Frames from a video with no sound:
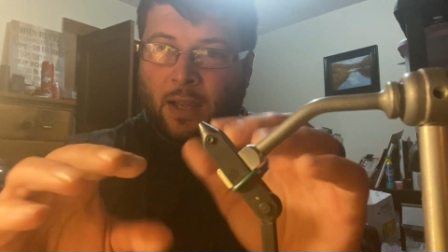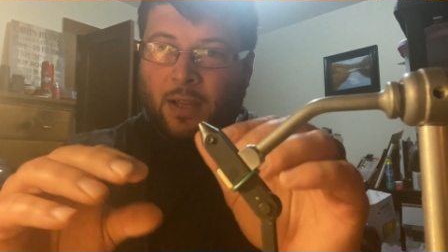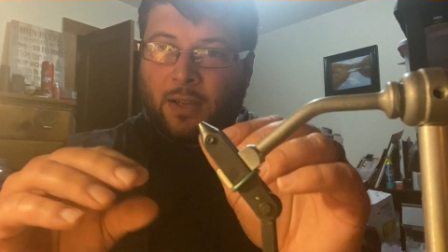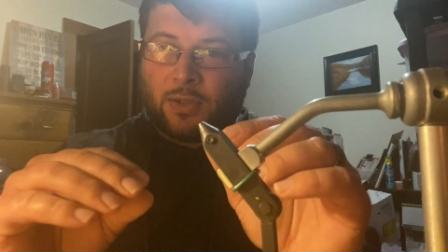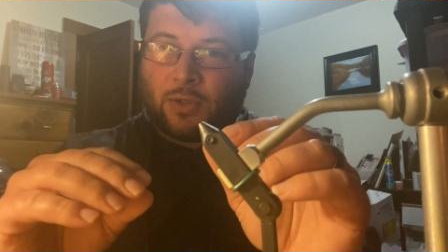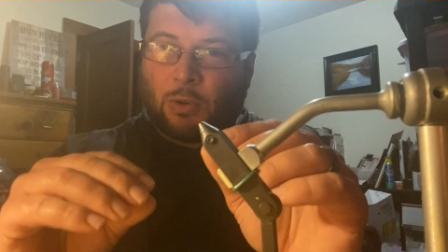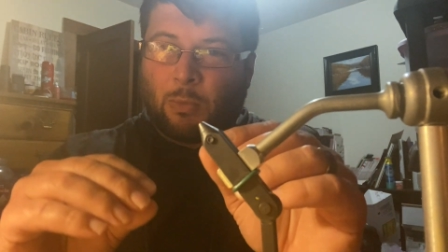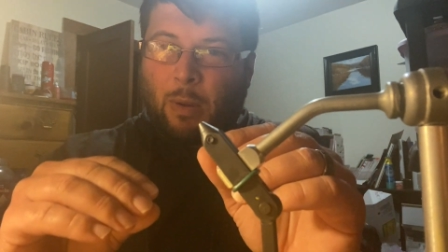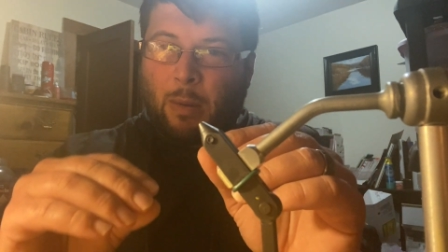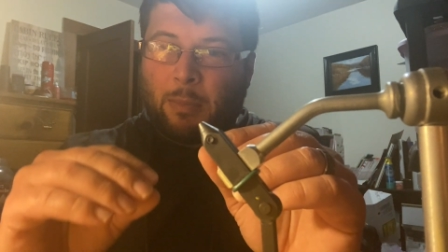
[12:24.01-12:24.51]

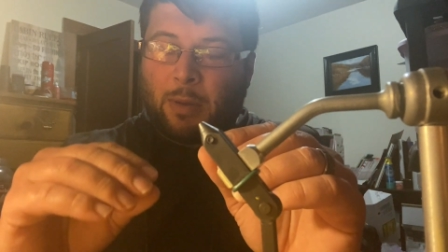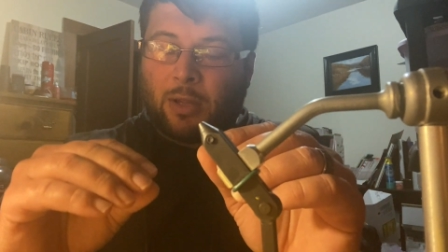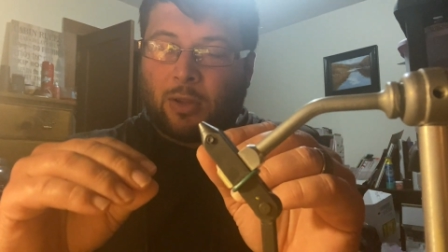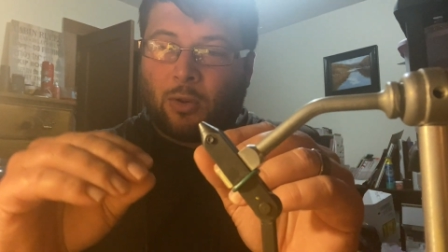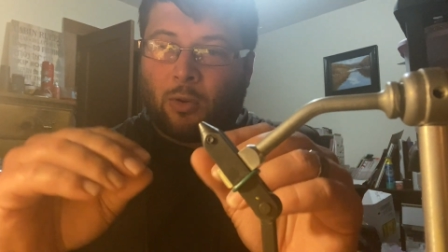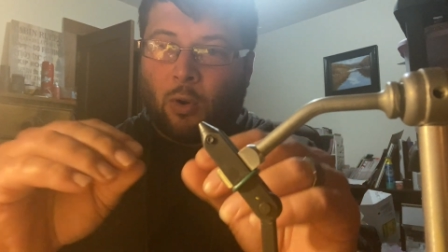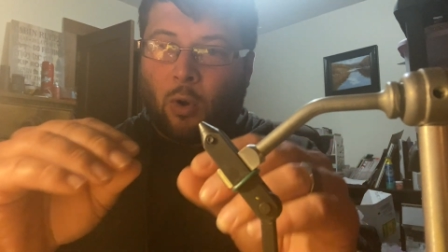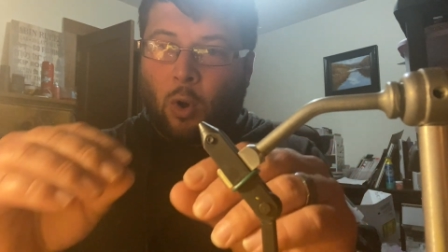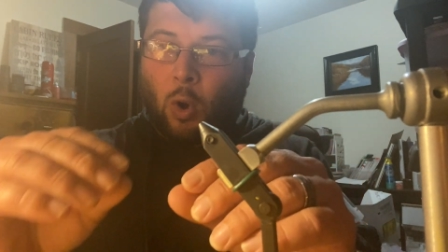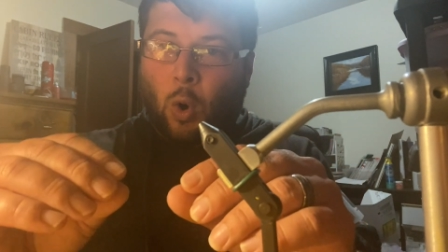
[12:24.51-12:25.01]
so it might be a
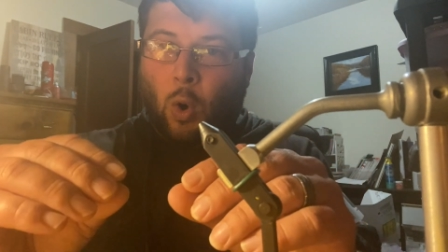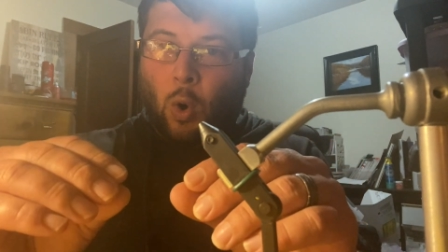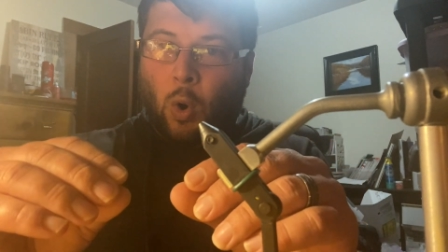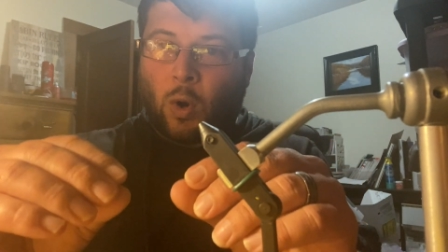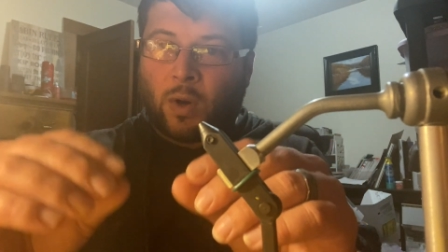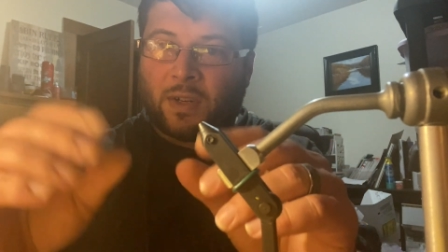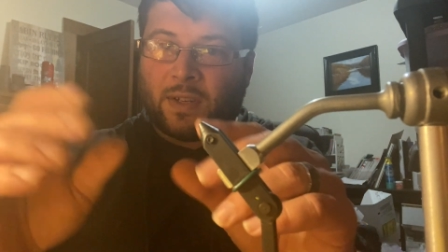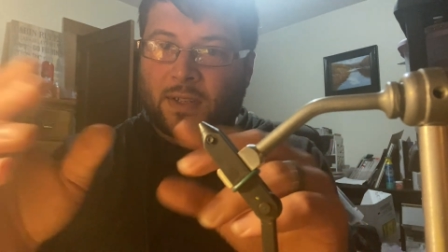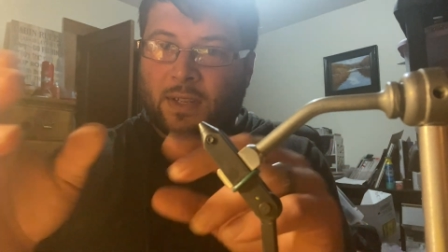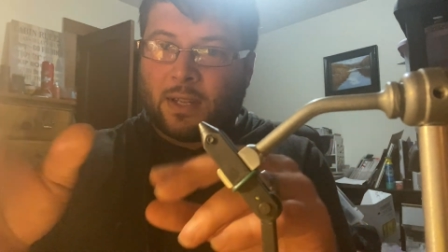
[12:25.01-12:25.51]
little
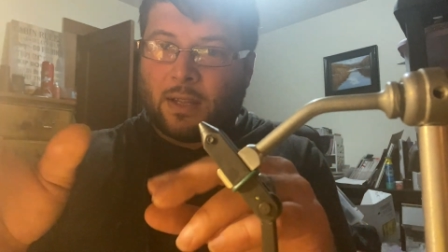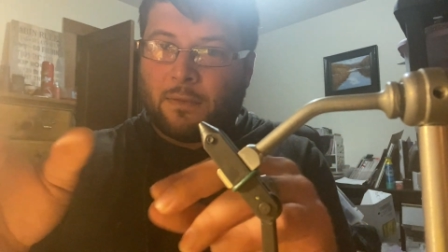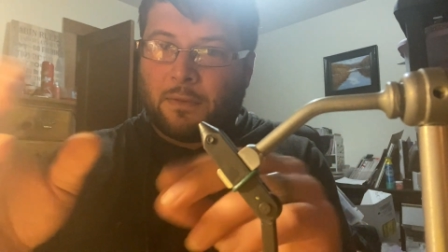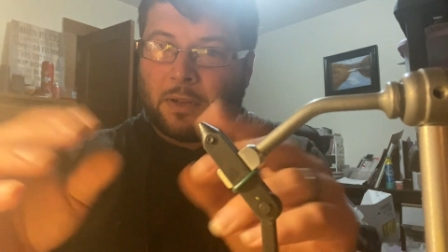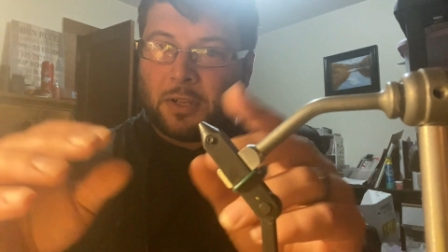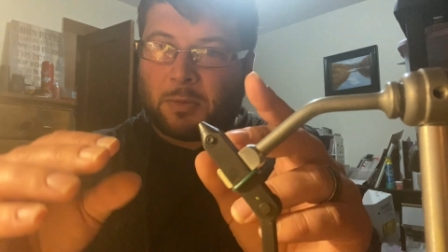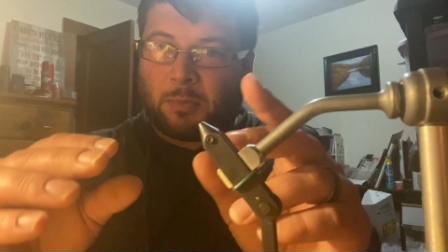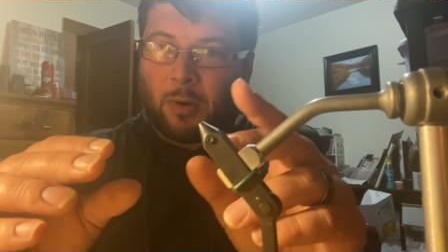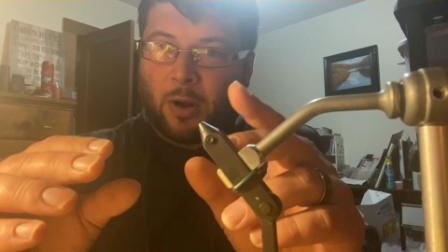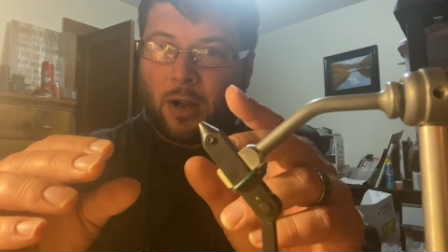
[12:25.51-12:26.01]
hard to see the
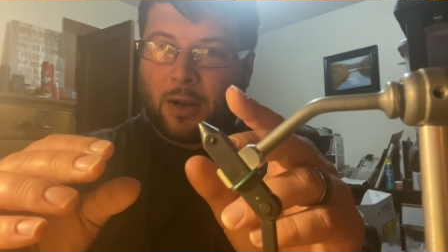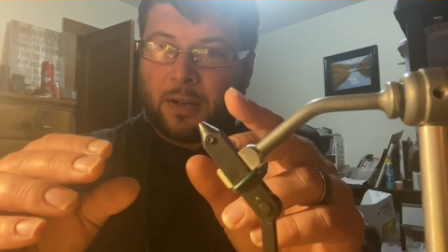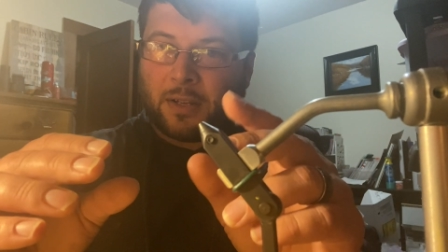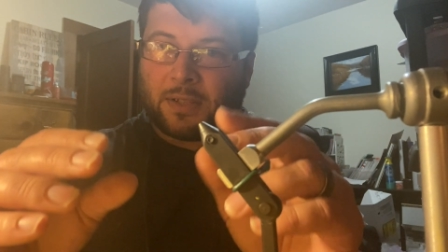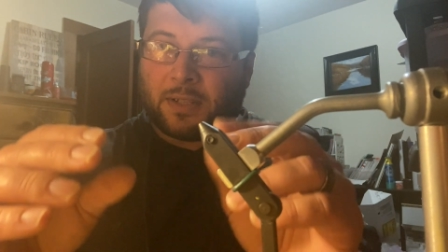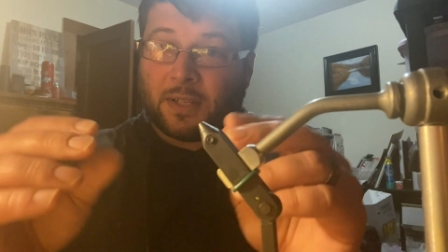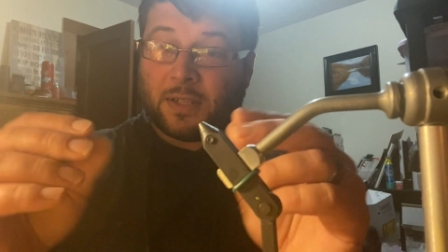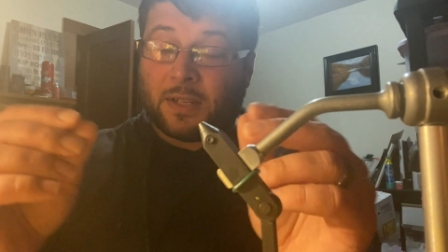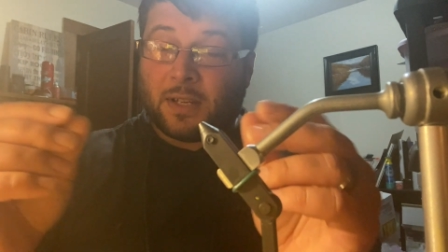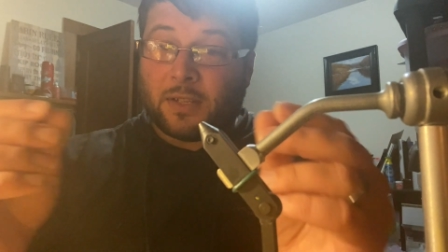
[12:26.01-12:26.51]
finished product
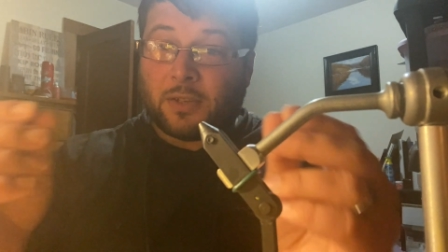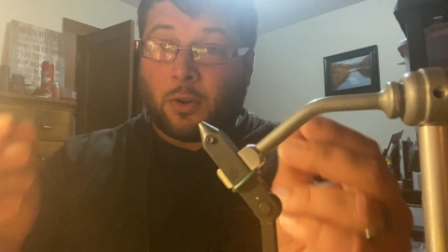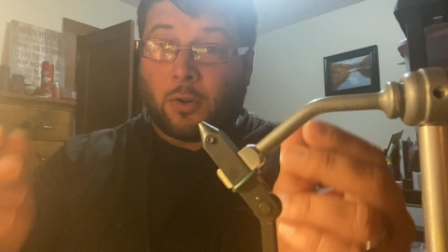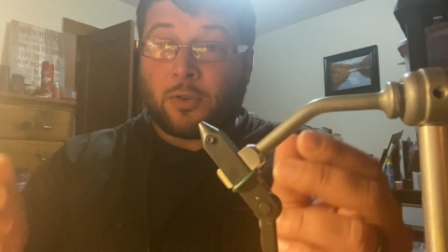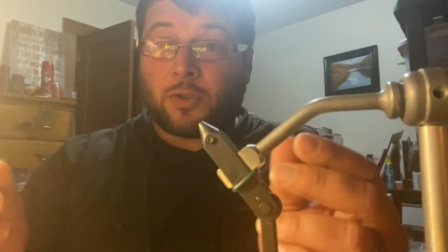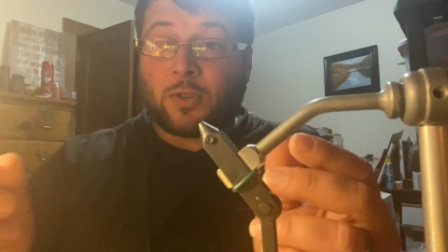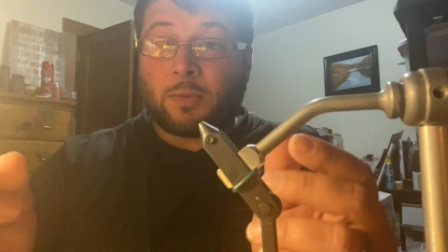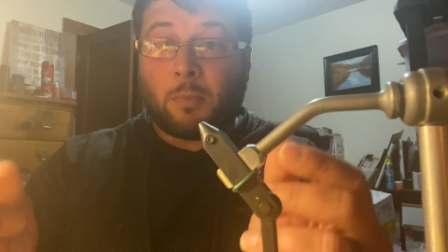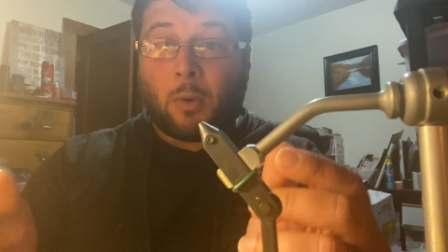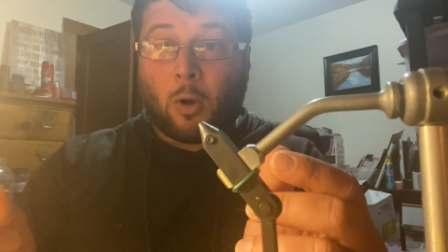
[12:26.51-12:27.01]
since these are
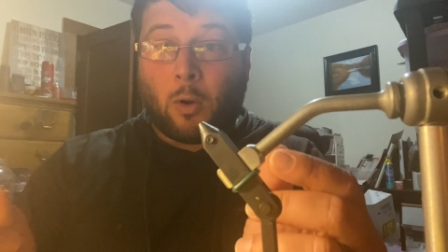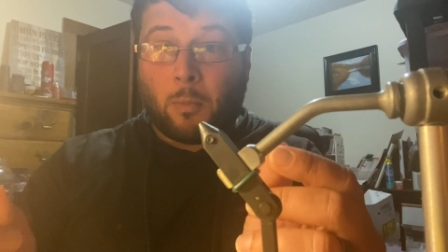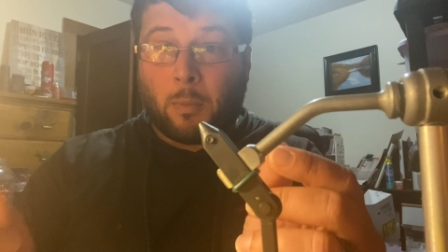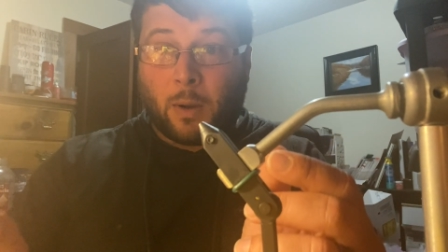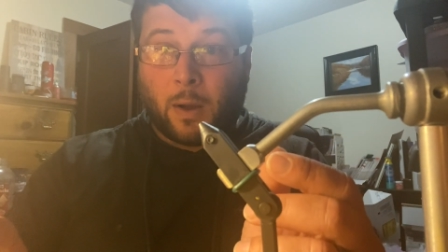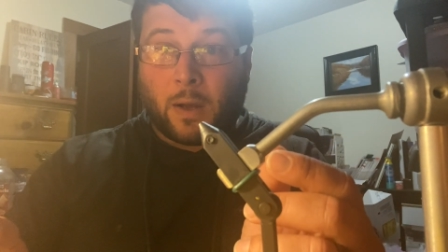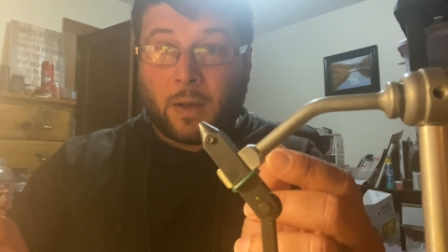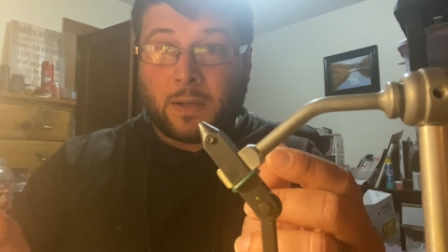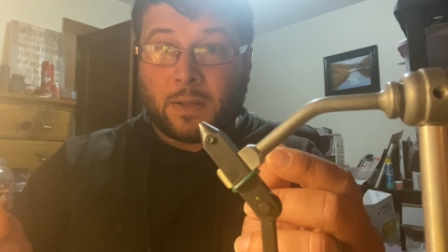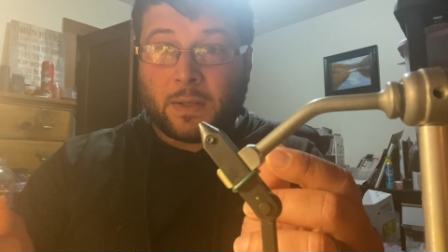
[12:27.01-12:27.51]
small
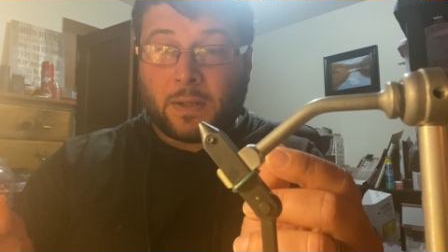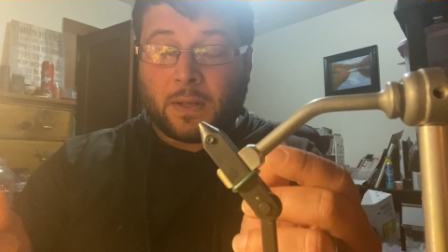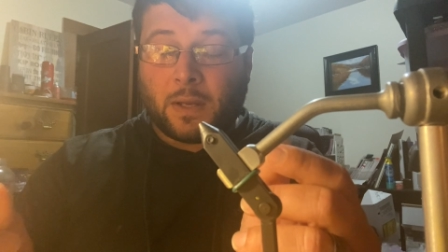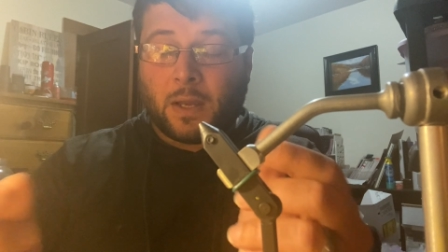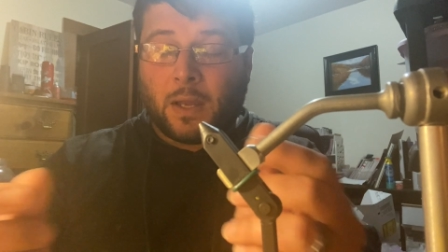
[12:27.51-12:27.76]
bugs.